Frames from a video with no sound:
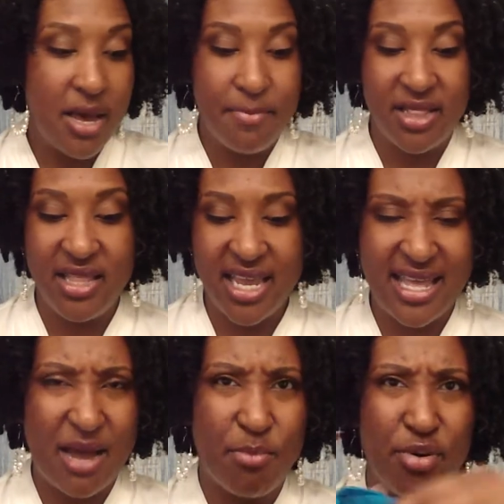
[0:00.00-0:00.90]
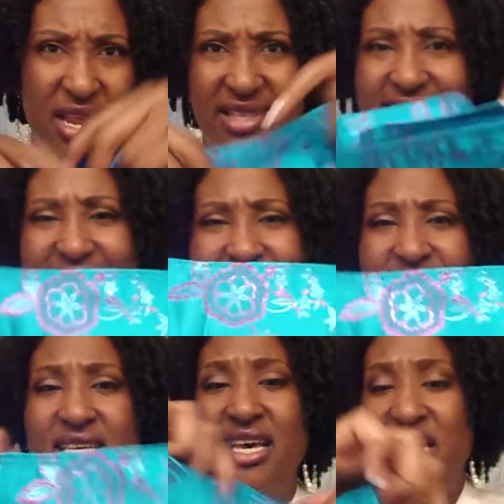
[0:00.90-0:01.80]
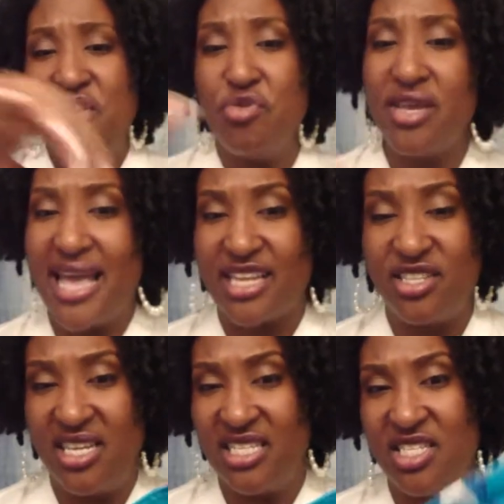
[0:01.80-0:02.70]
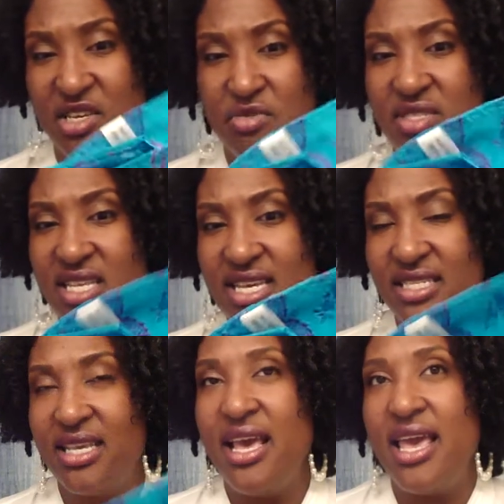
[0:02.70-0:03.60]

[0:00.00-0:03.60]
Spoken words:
But look at how pretty this is. You can actually just use this.